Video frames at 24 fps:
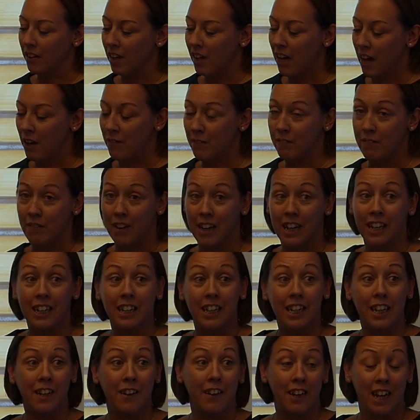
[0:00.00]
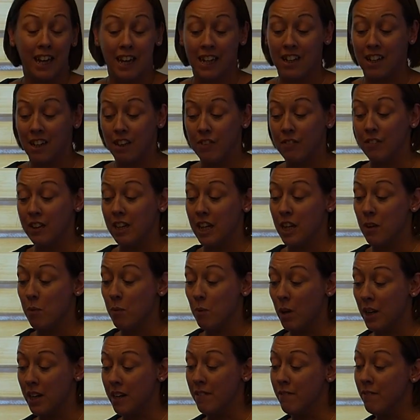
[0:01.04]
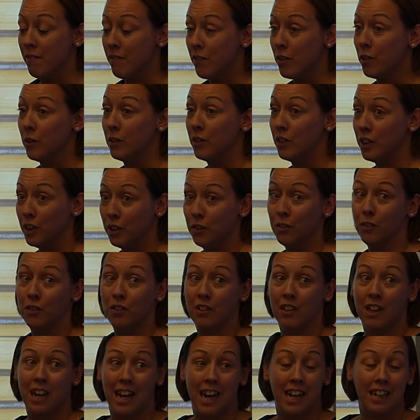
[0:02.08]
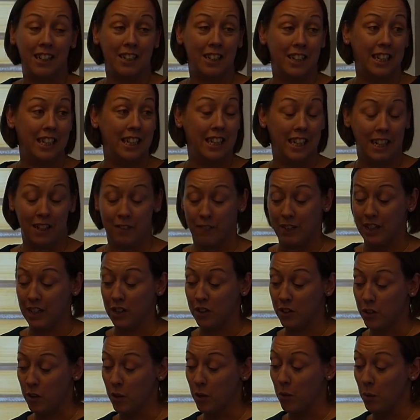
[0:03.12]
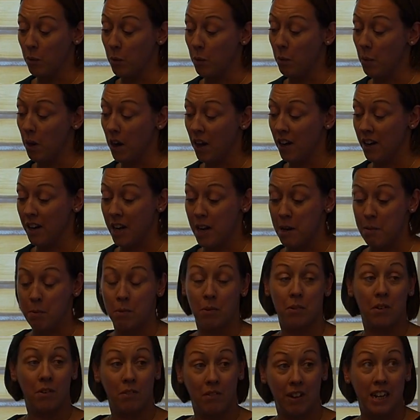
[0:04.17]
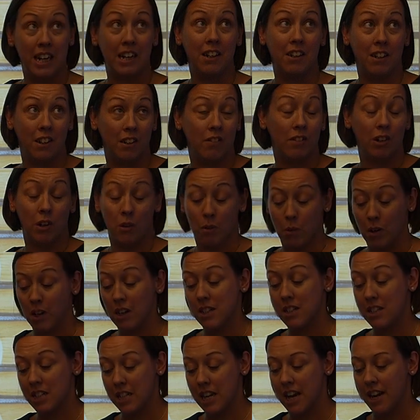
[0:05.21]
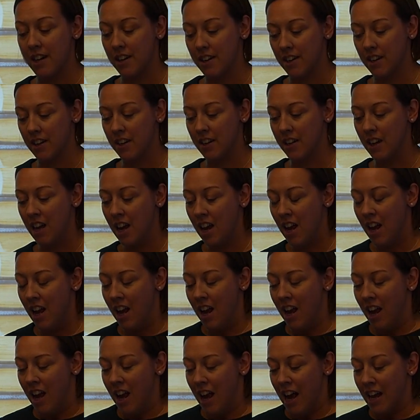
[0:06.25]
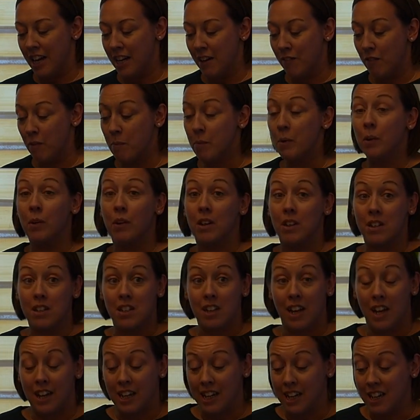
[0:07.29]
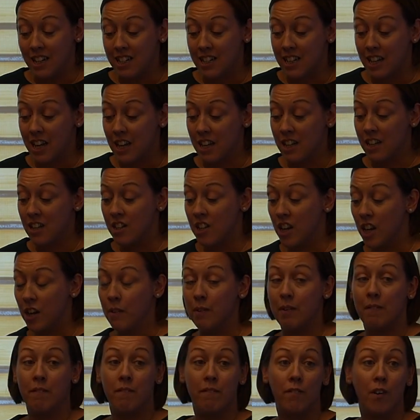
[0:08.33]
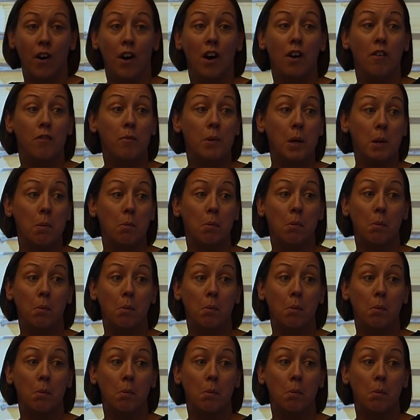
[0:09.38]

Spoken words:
However, in the UK currently, 1 in 4 children are actually leaving school unable to read to the required standard, and even more concerning is that 2 in 5